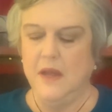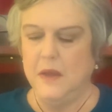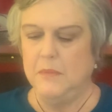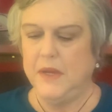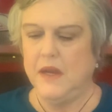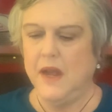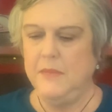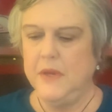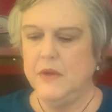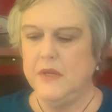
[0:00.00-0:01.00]
But I'm
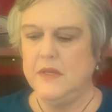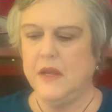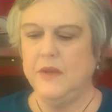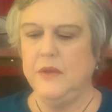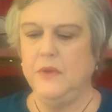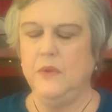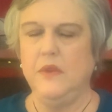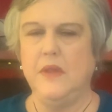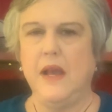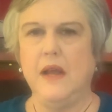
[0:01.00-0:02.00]
here to tell you
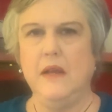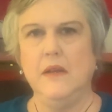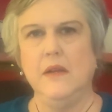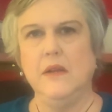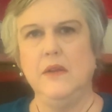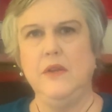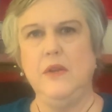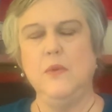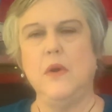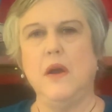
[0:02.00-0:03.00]
that
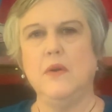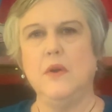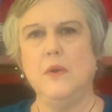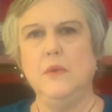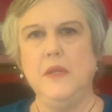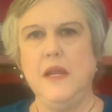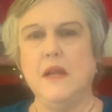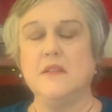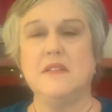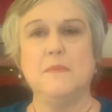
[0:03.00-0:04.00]
you are only
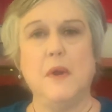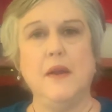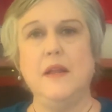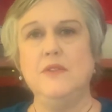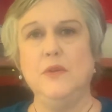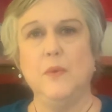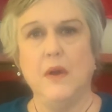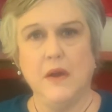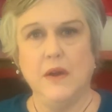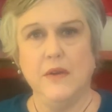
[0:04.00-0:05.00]
as smart as you
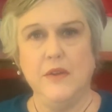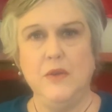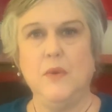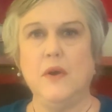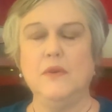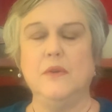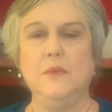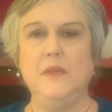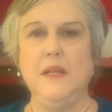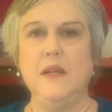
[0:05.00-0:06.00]
are. You are
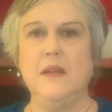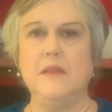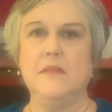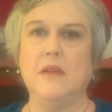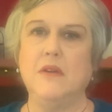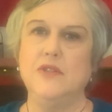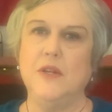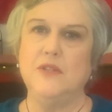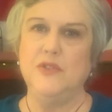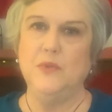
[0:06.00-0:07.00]
only as large
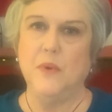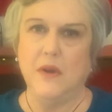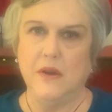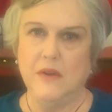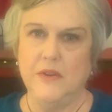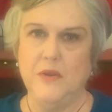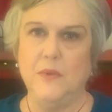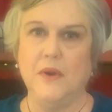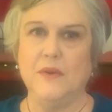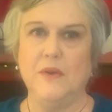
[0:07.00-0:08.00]
as you are. You
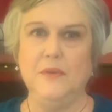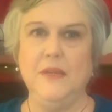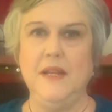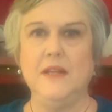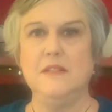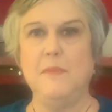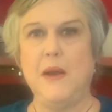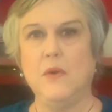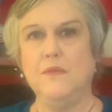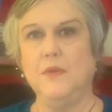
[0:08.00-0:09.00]
are only as
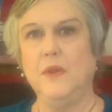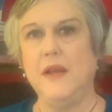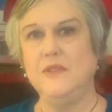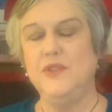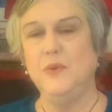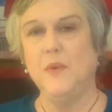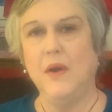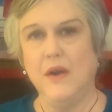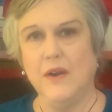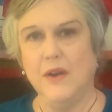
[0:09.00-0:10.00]
powerful as you
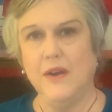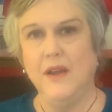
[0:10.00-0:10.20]
are.